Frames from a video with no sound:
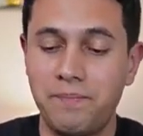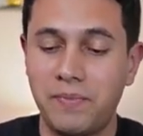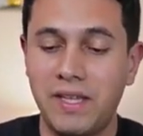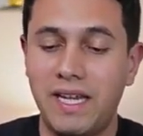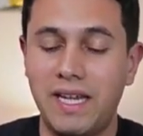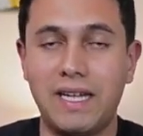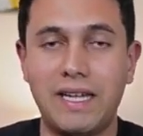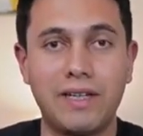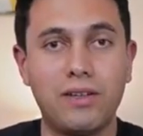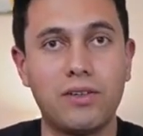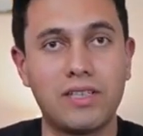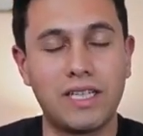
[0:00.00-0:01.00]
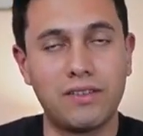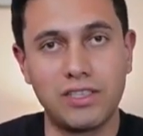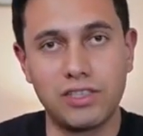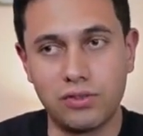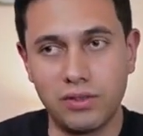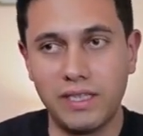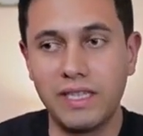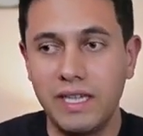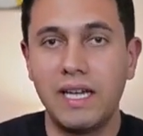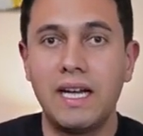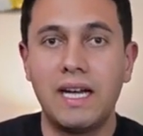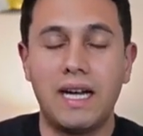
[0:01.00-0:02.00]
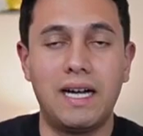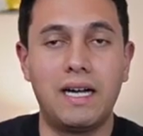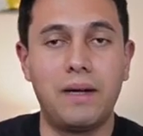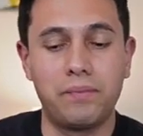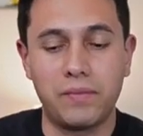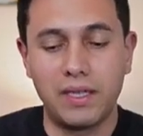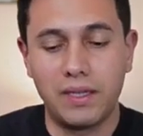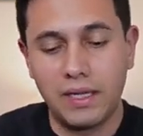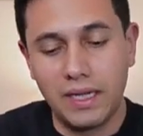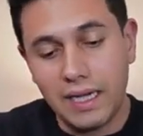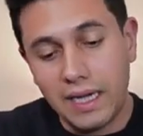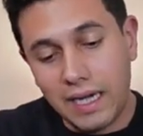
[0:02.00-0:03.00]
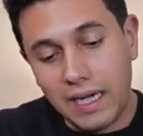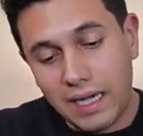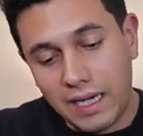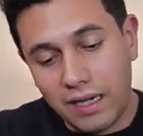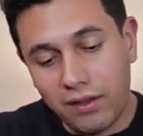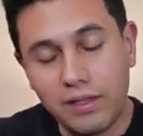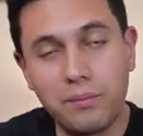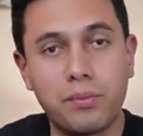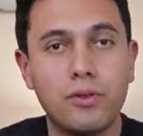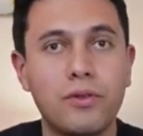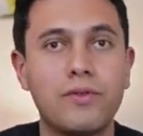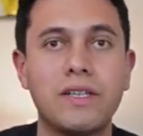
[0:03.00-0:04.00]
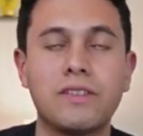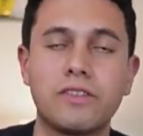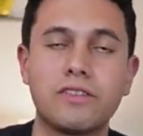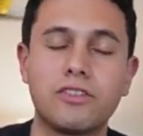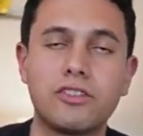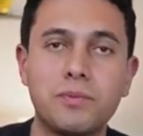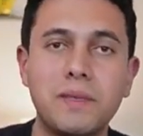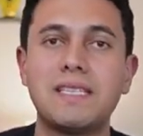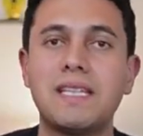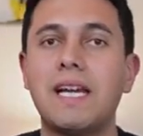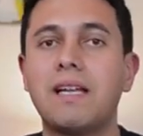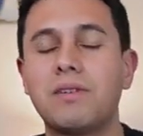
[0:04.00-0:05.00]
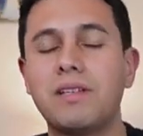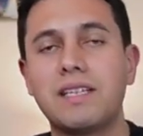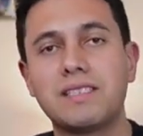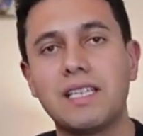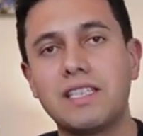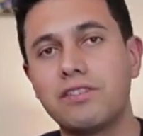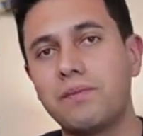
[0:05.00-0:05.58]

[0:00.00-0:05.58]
and I know that eventually I'll improve in terms of speed and relaxation.